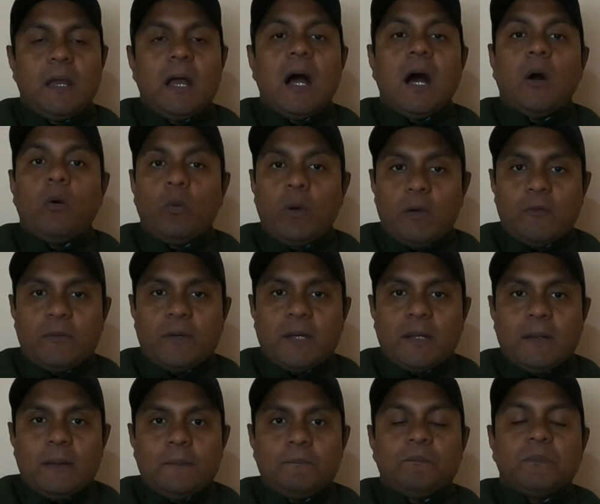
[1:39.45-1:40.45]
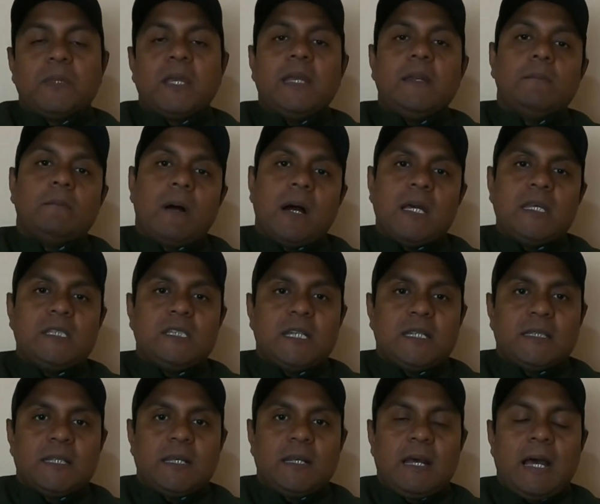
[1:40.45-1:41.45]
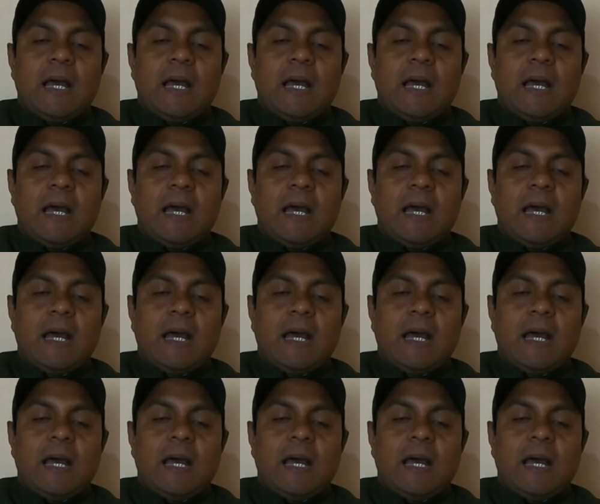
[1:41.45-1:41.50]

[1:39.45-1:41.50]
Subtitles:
However, in my channel,